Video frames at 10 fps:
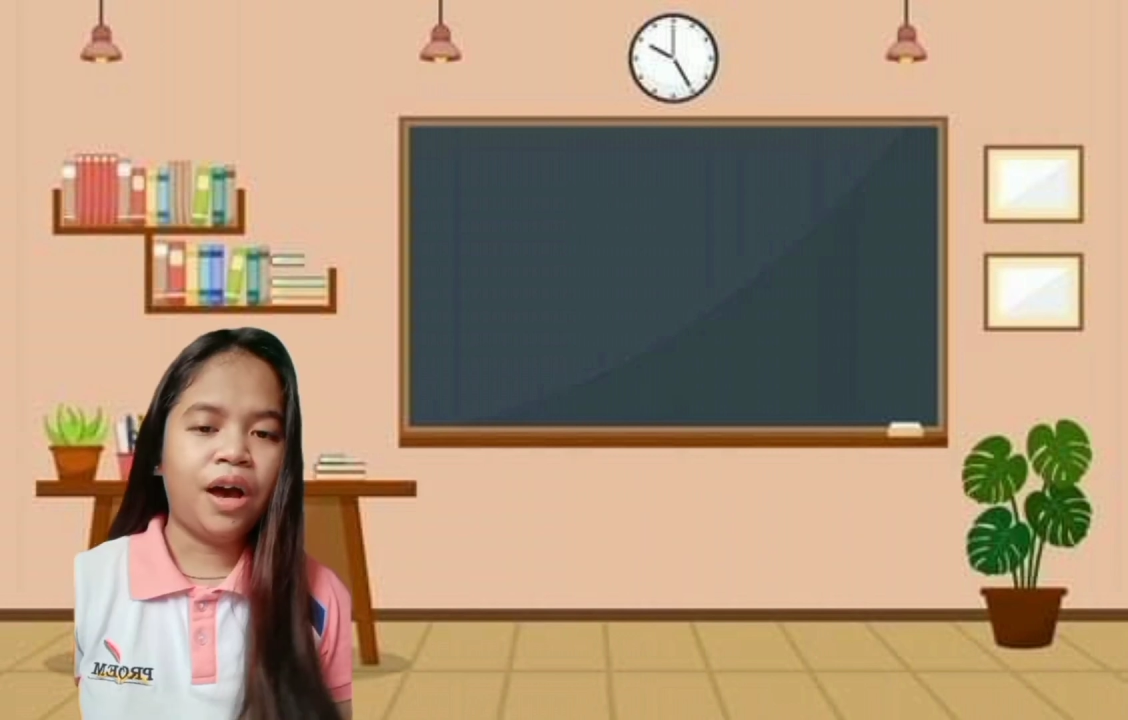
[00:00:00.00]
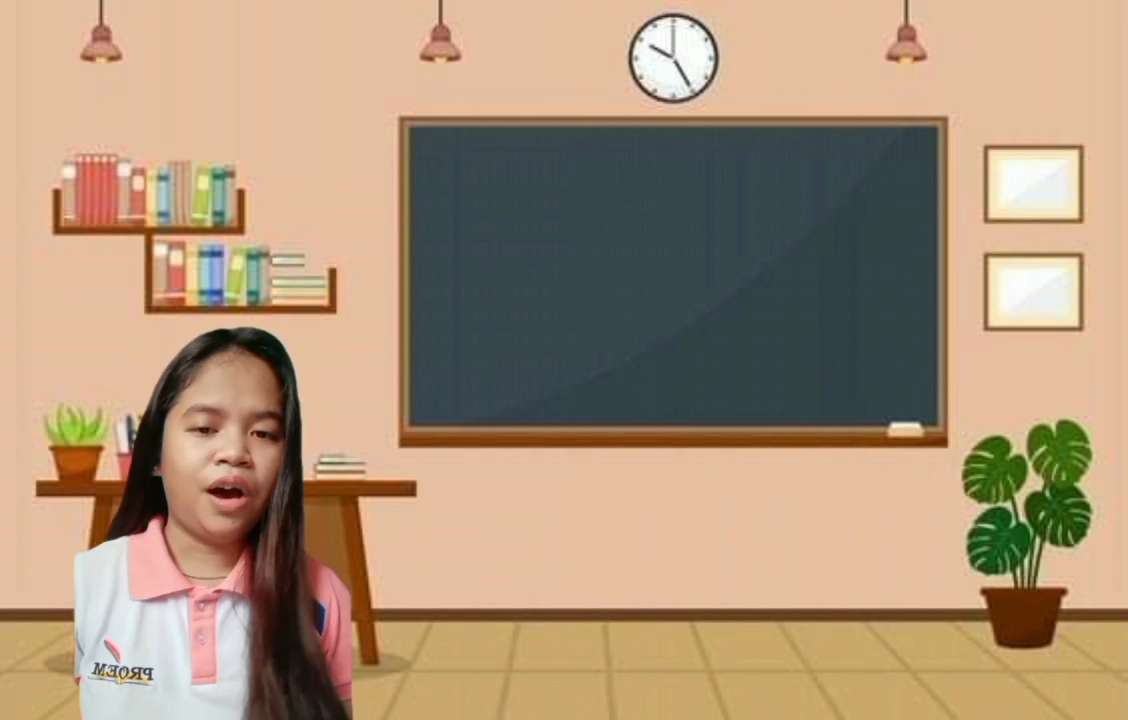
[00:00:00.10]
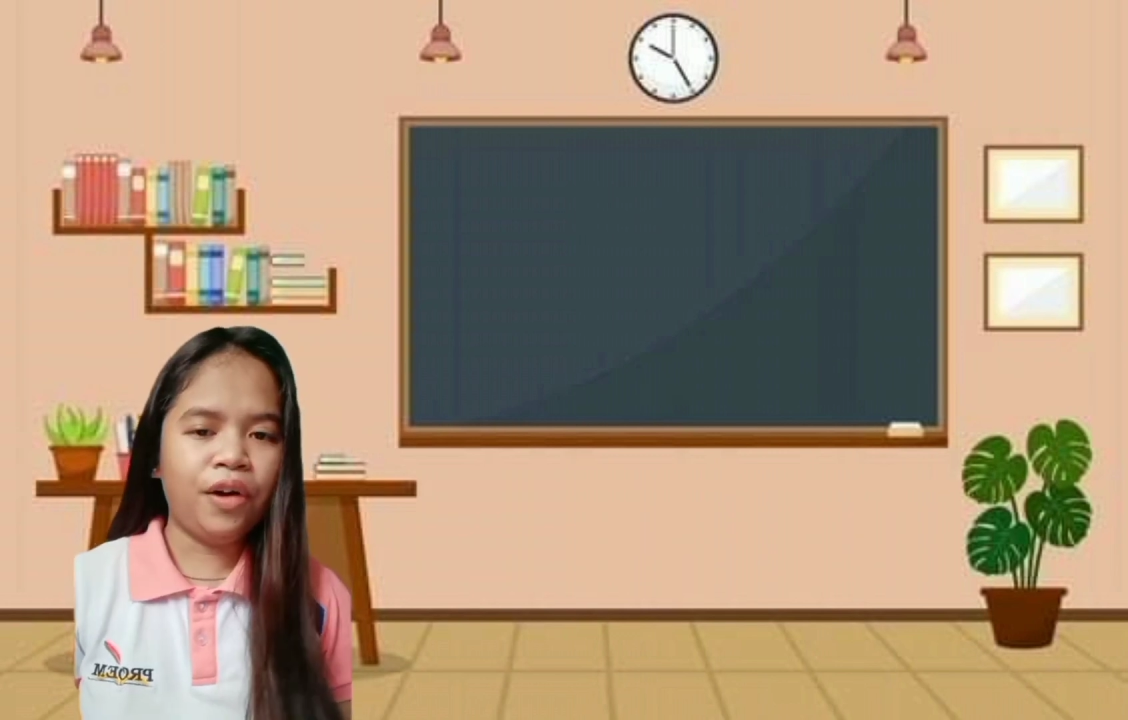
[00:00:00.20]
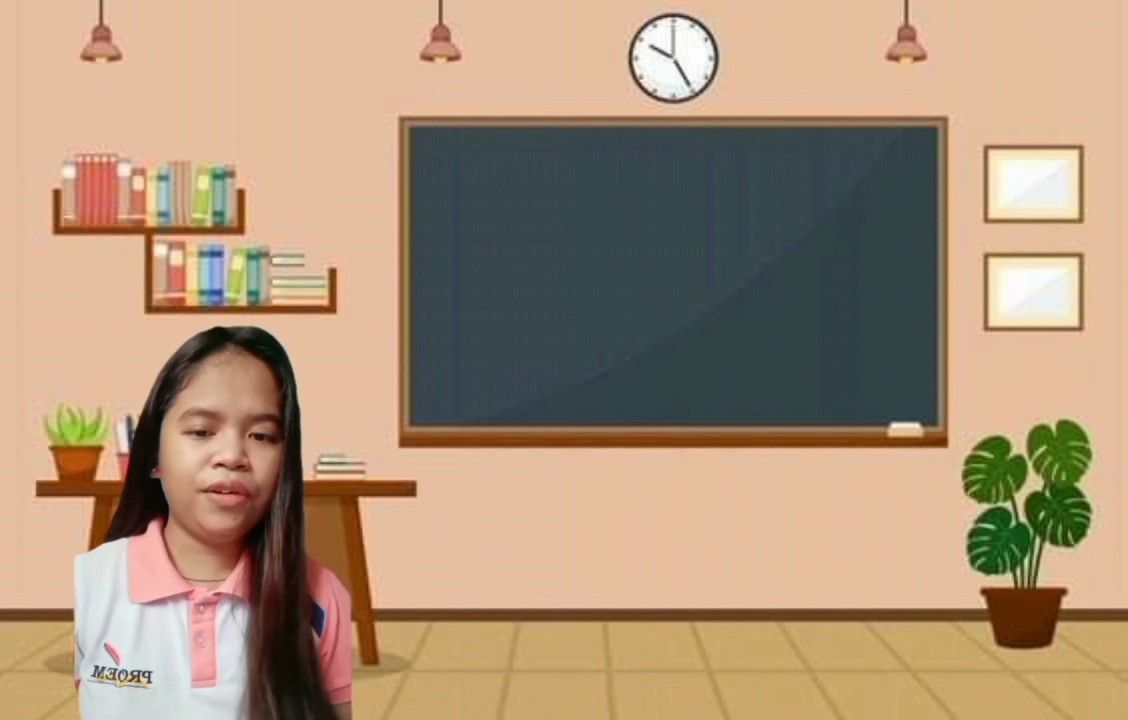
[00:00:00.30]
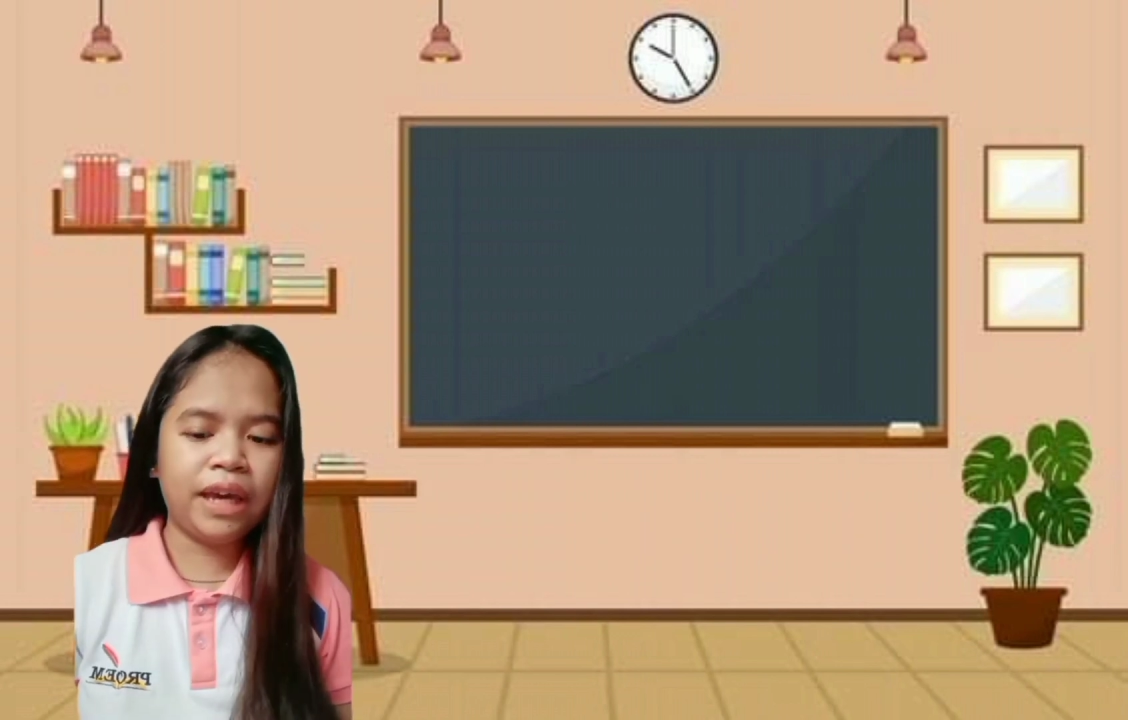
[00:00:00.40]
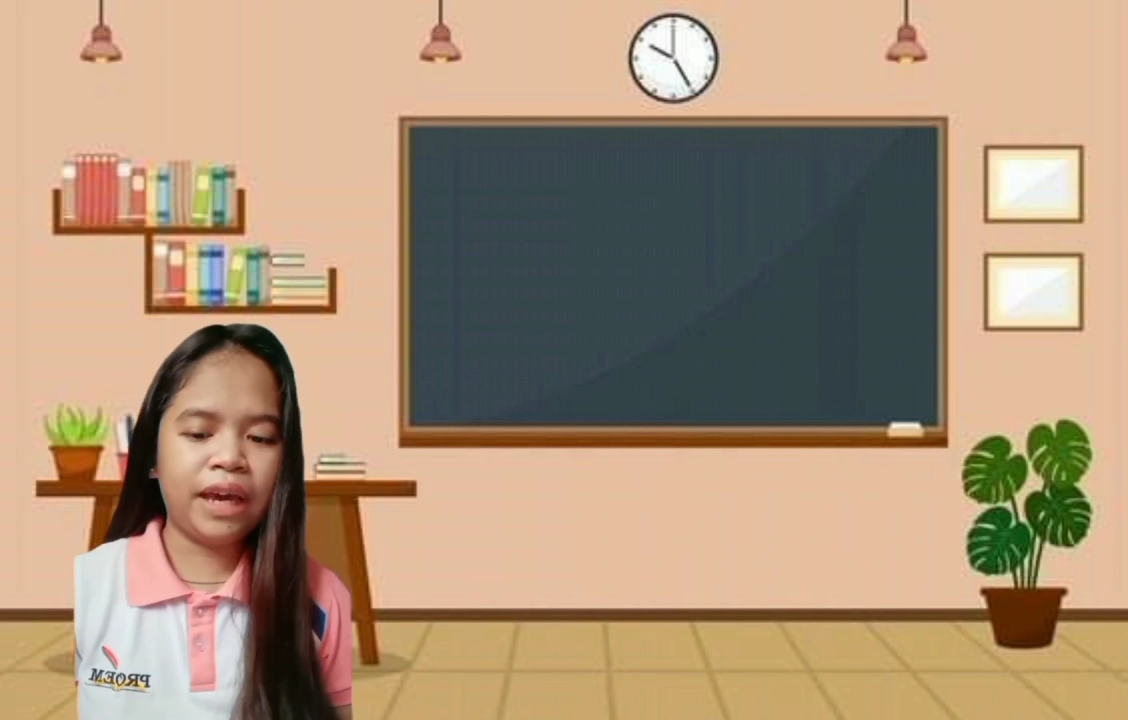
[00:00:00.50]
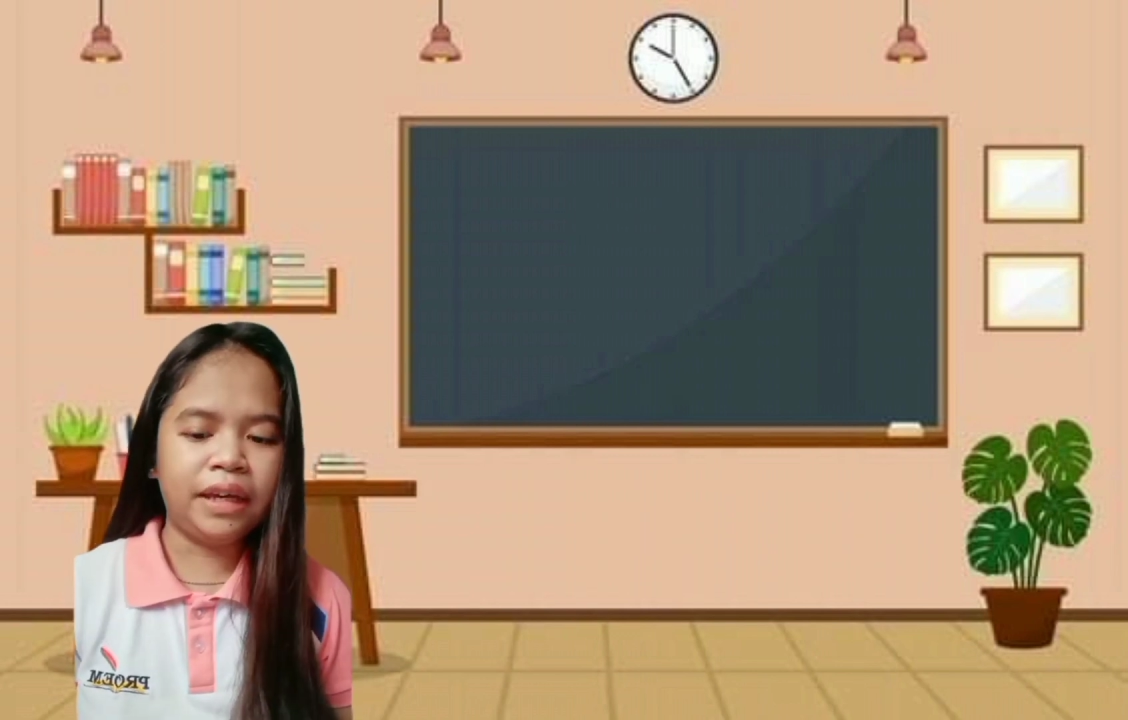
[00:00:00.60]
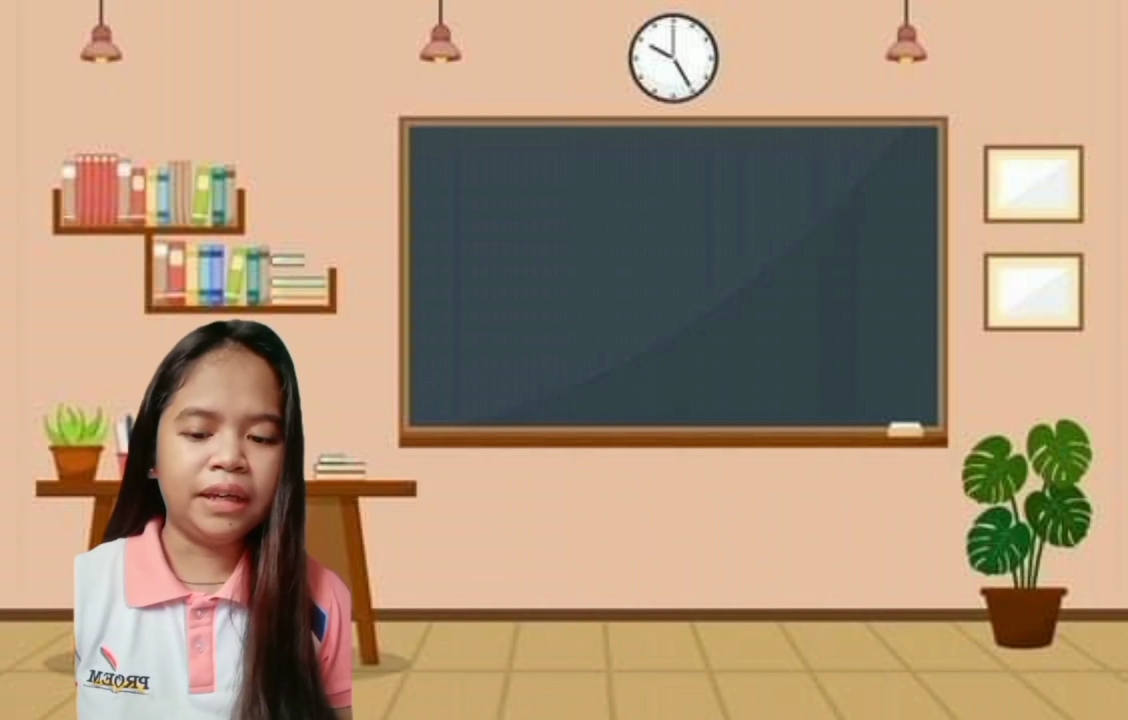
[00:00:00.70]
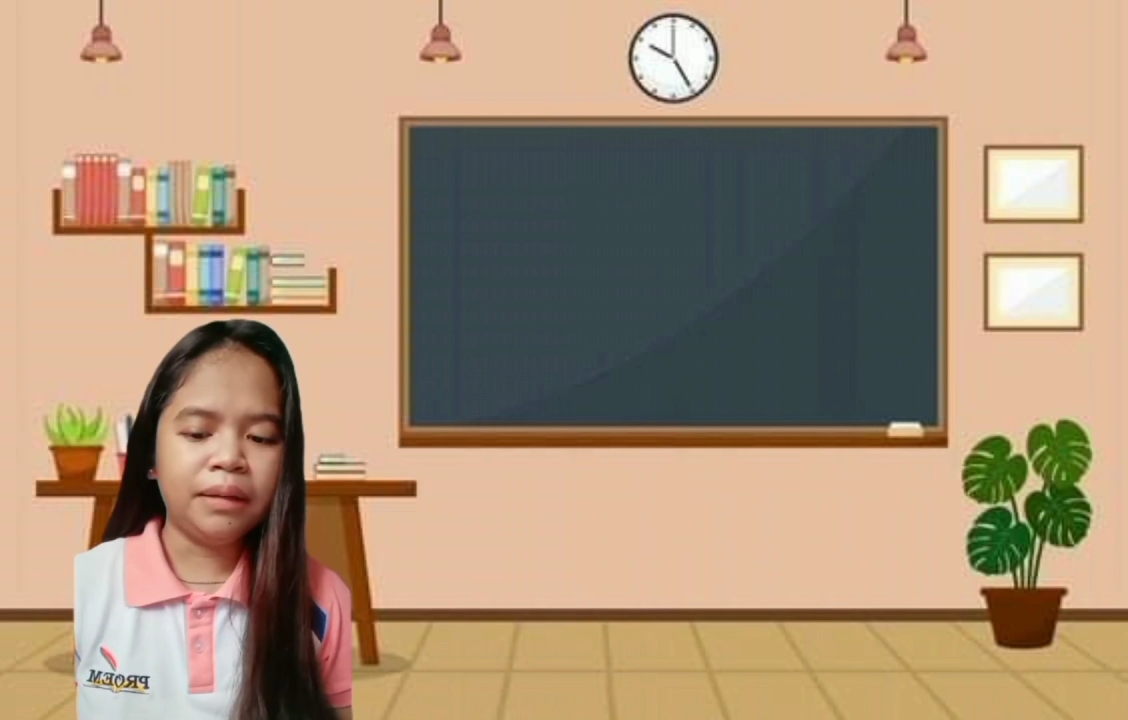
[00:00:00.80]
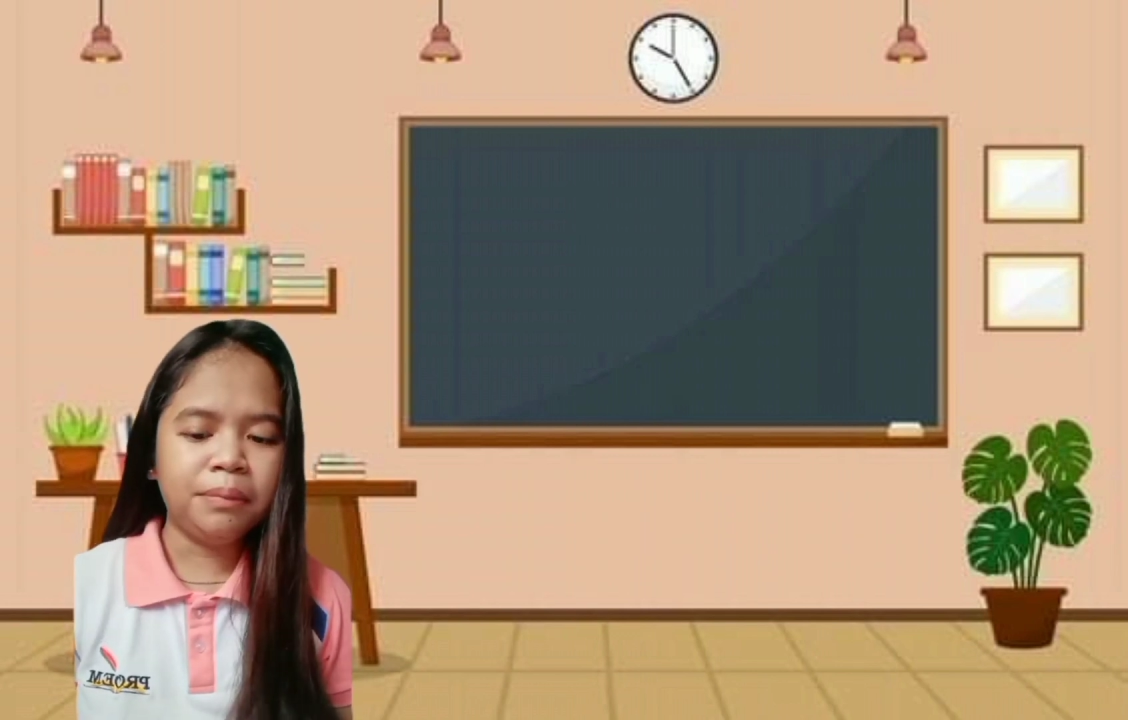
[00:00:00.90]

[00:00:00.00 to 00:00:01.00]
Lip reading: Okay,